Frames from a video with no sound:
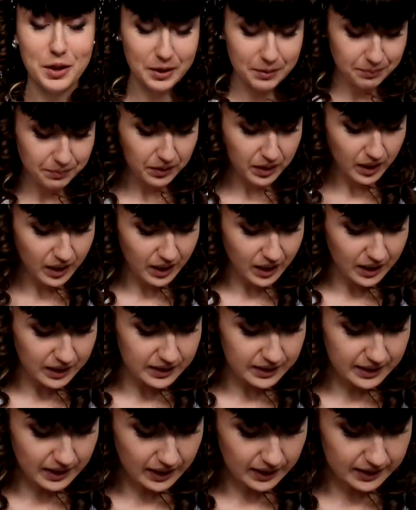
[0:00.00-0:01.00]
It
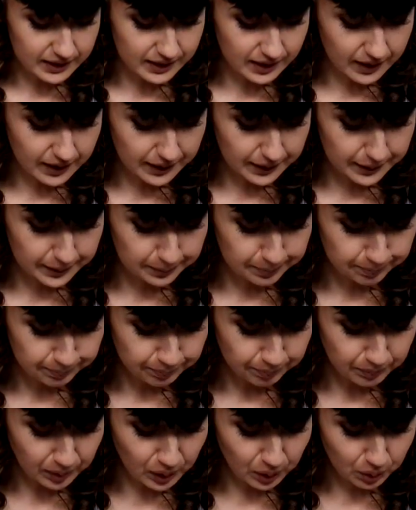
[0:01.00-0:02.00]
says, um,
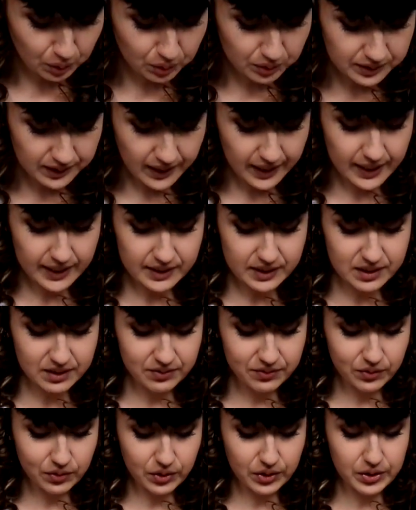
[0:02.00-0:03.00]
behold, I answer
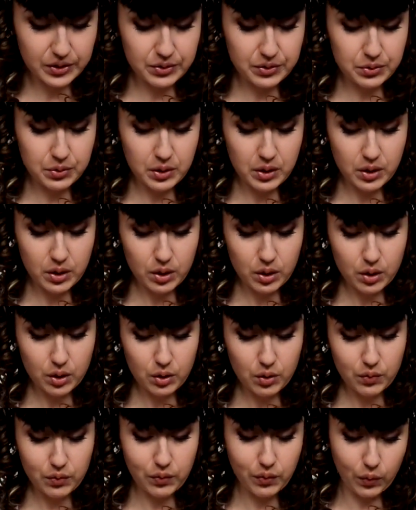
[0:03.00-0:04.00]
for you,
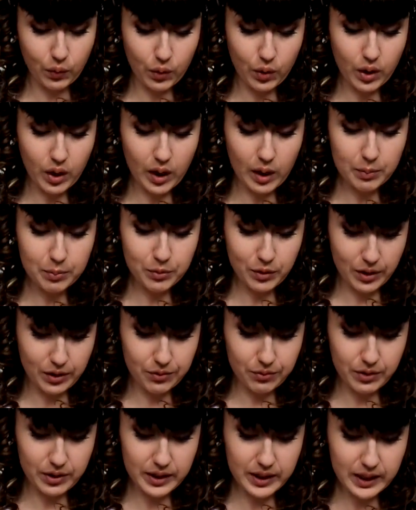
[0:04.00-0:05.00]
for our
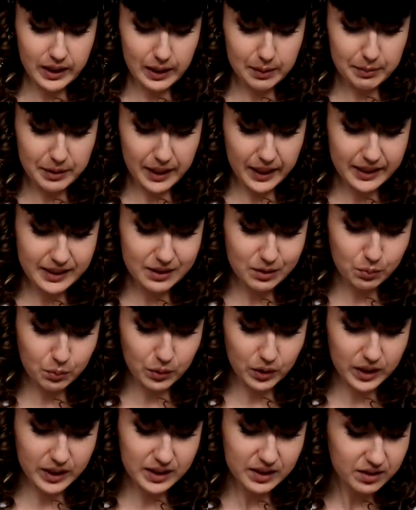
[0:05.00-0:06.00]
brethren the Lamanites
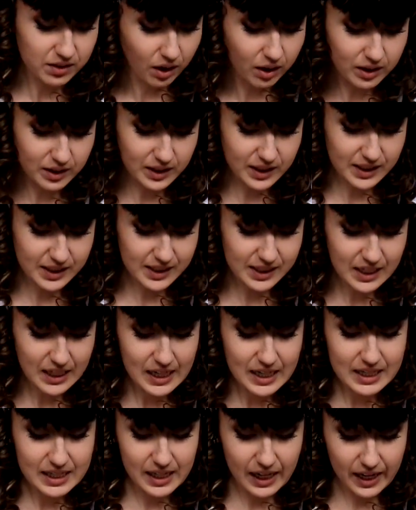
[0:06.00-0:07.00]
were in darkness,
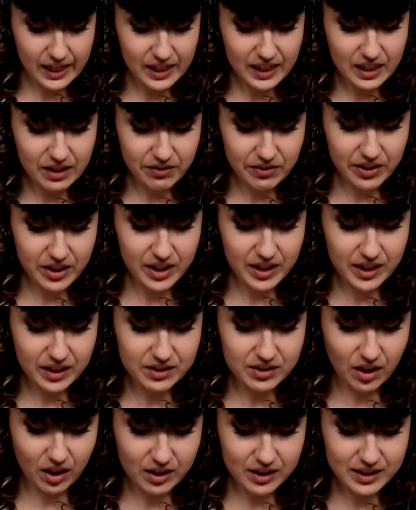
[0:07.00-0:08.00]
yea, even in the
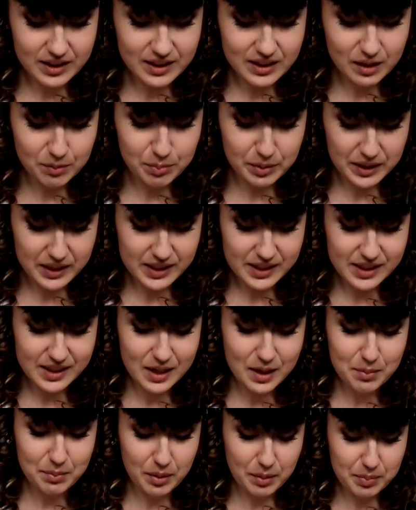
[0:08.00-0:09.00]
darkest abyss.
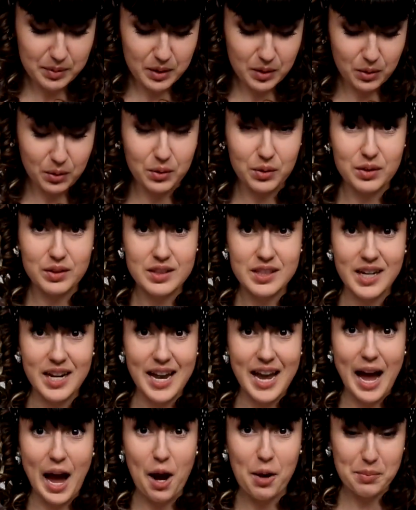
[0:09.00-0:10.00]
But behold,
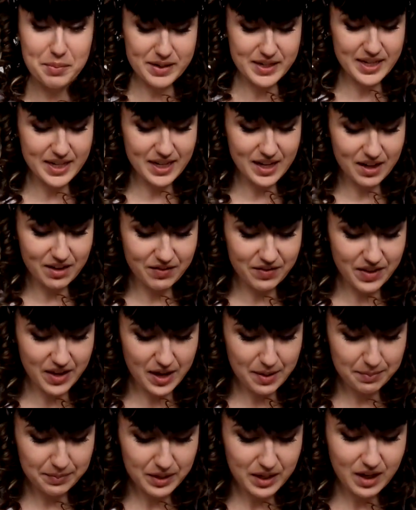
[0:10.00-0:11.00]
how many of
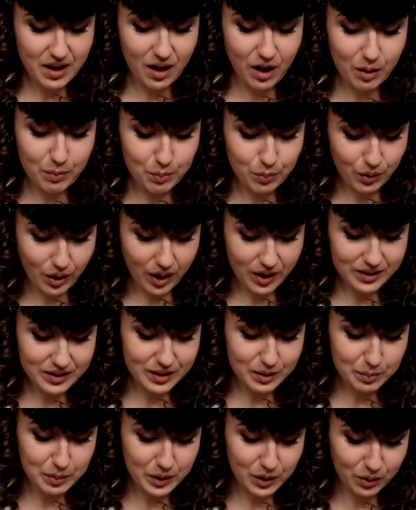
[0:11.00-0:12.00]
them are brought
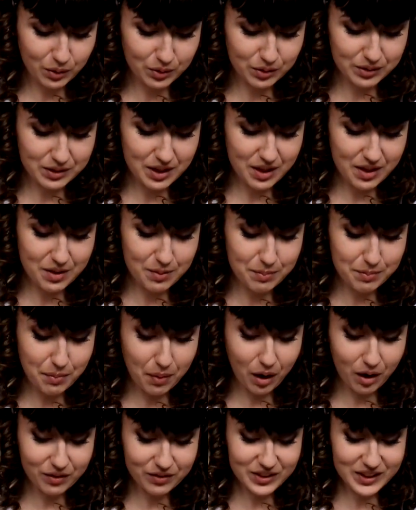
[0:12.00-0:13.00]
to behold the
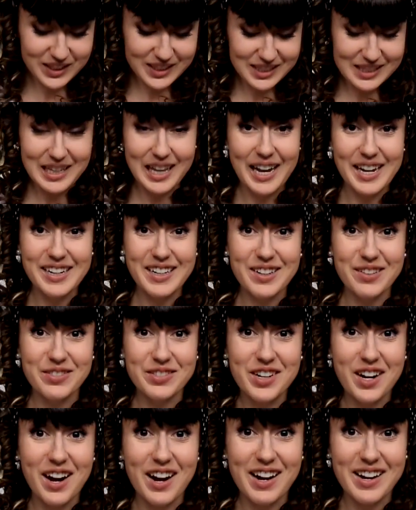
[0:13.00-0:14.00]
marvelous light of
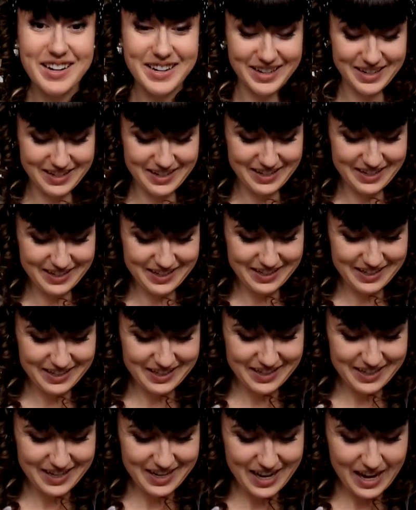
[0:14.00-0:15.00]
God.
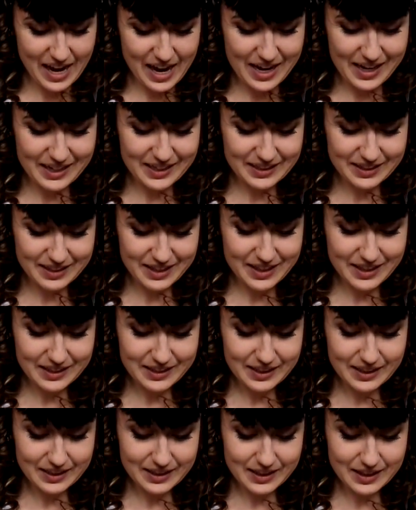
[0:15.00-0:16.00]
And
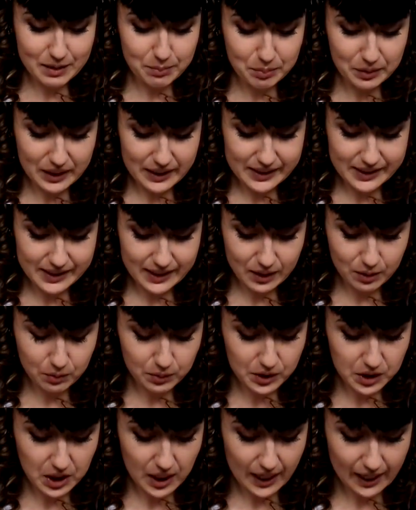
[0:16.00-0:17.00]
this is the blessing
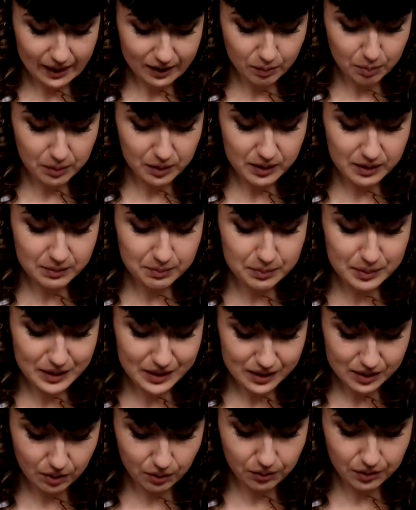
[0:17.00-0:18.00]
which hath been
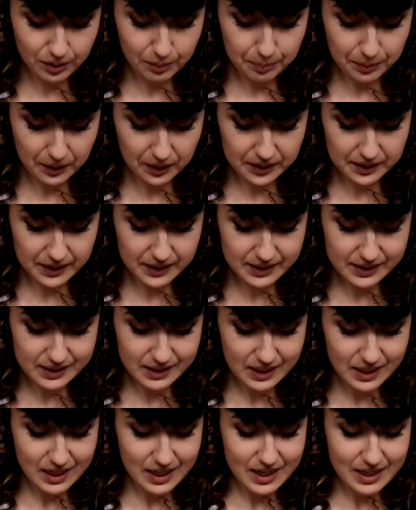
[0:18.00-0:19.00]
bestowed upon us,
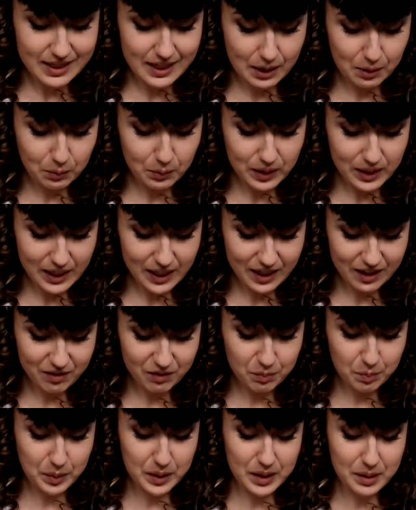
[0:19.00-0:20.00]
that we
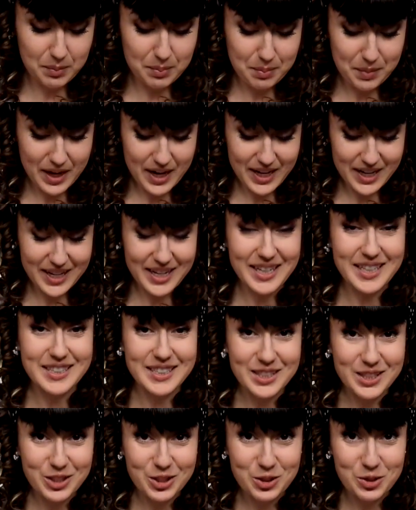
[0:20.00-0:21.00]
have been made
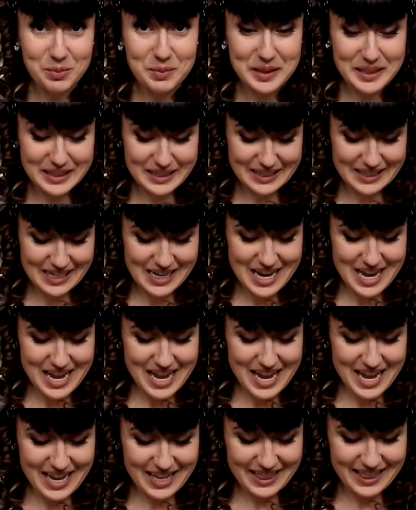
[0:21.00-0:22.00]
instruments
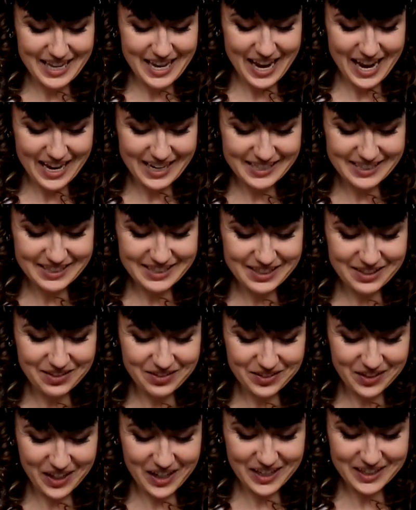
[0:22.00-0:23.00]
in the hands
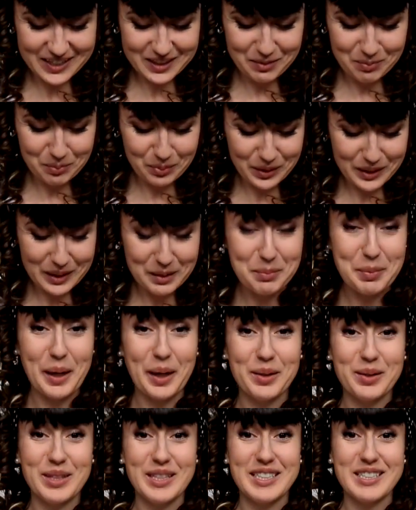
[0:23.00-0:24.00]
of God to bring
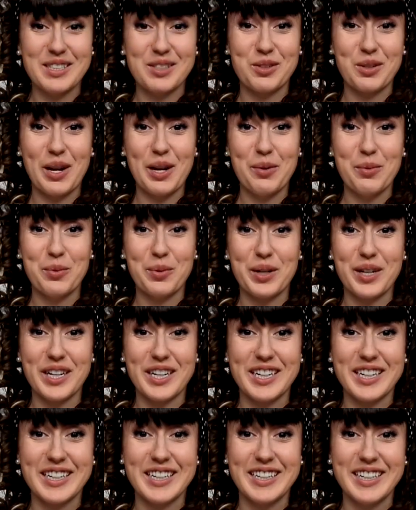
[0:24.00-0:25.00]
about this great
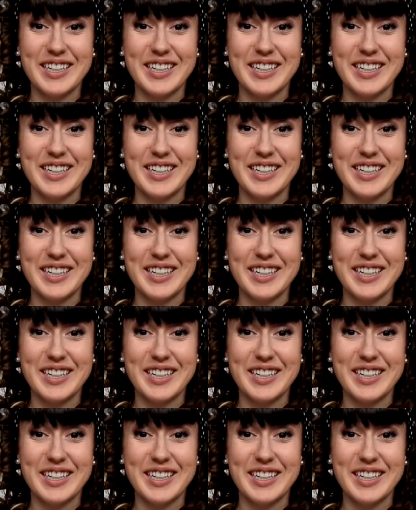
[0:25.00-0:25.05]
work.